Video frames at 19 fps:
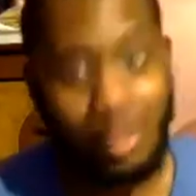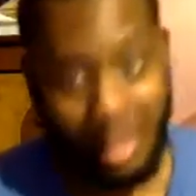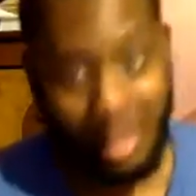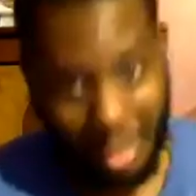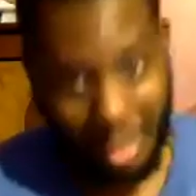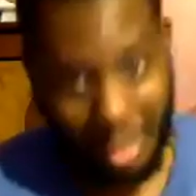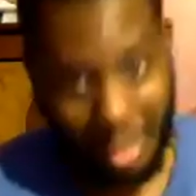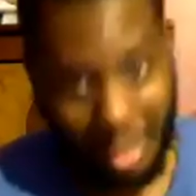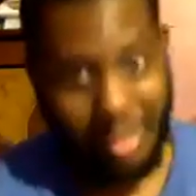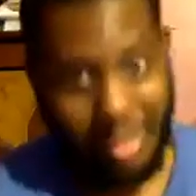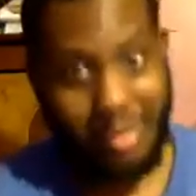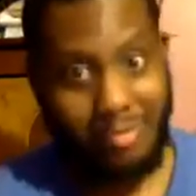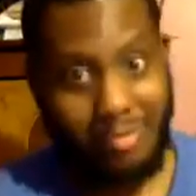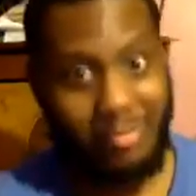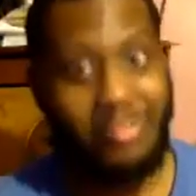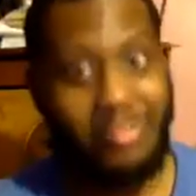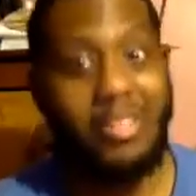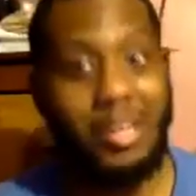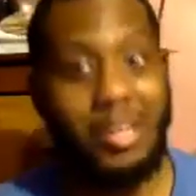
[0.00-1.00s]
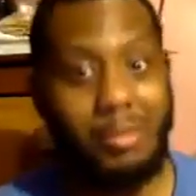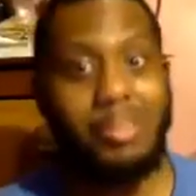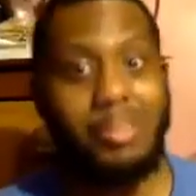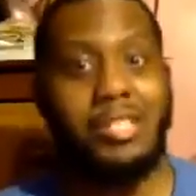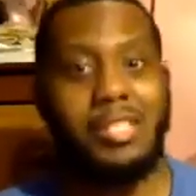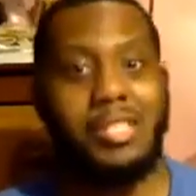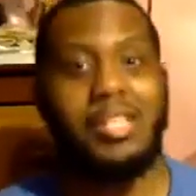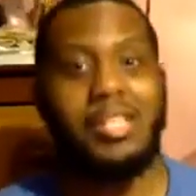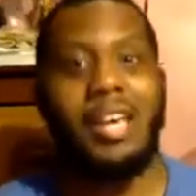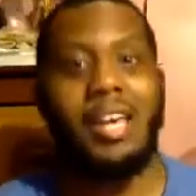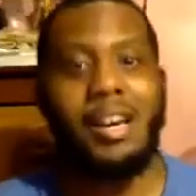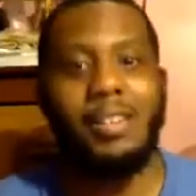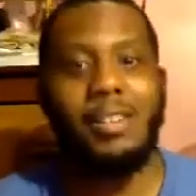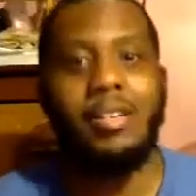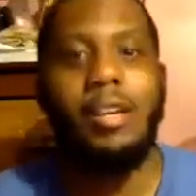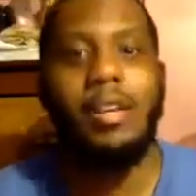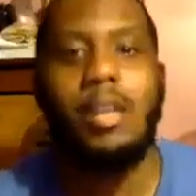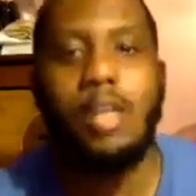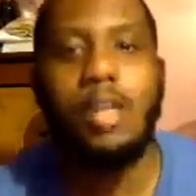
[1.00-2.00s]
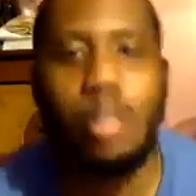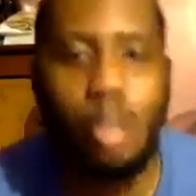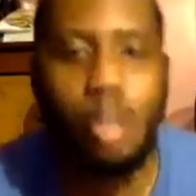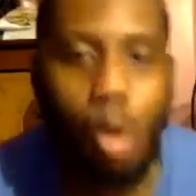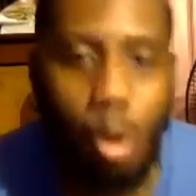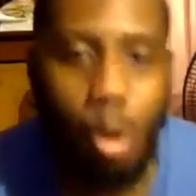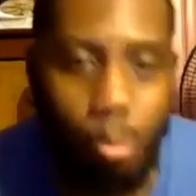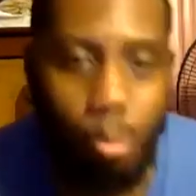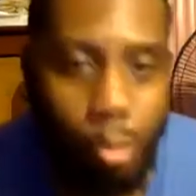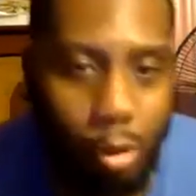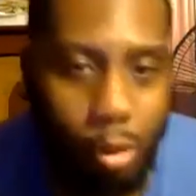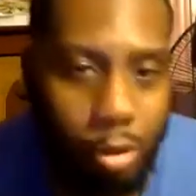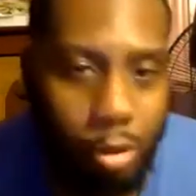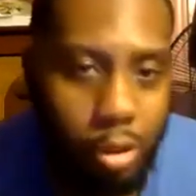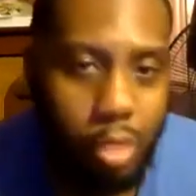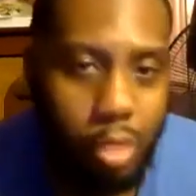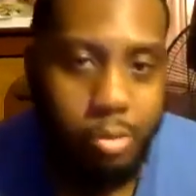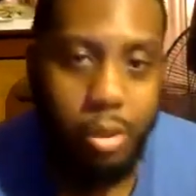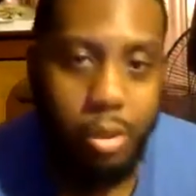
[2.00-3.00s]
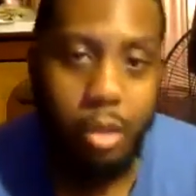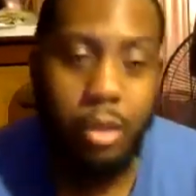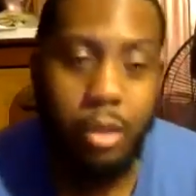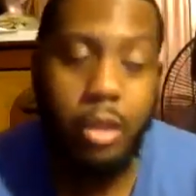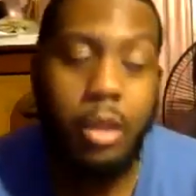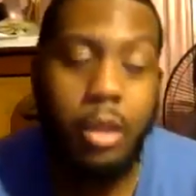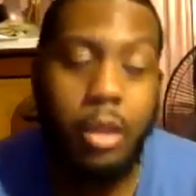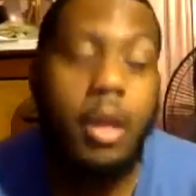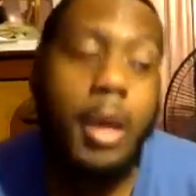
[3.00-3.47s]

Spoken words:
time for him to just now start blowing up like that.